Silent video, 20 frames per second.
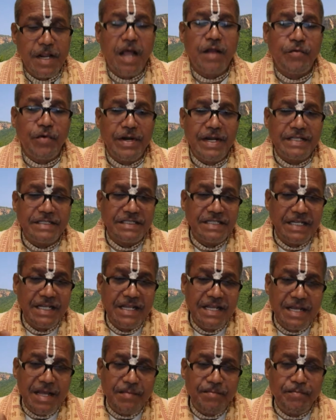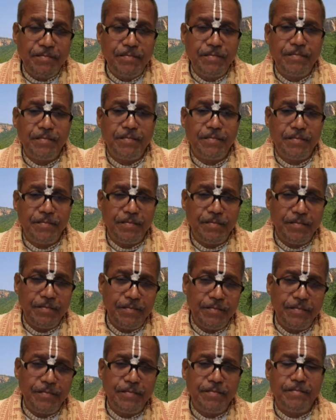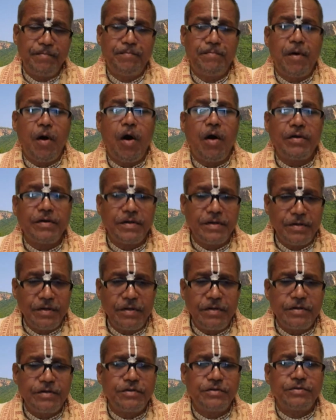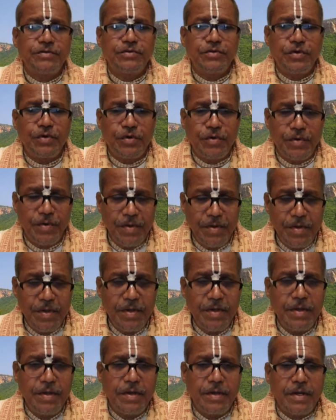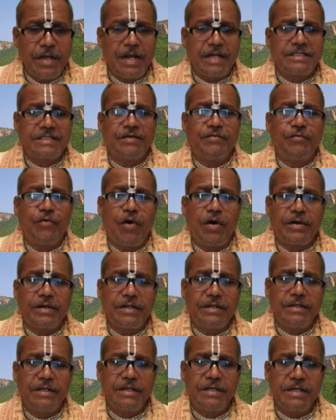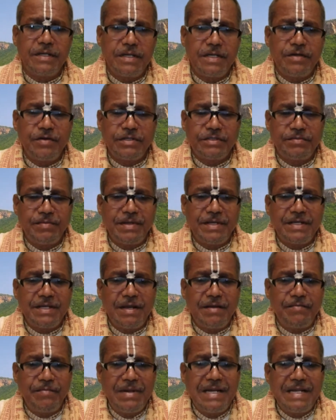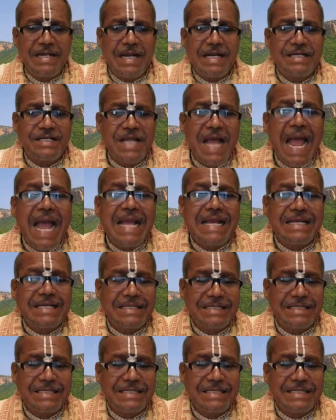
And one day he's digging a pond to collect some water. He was building a tank.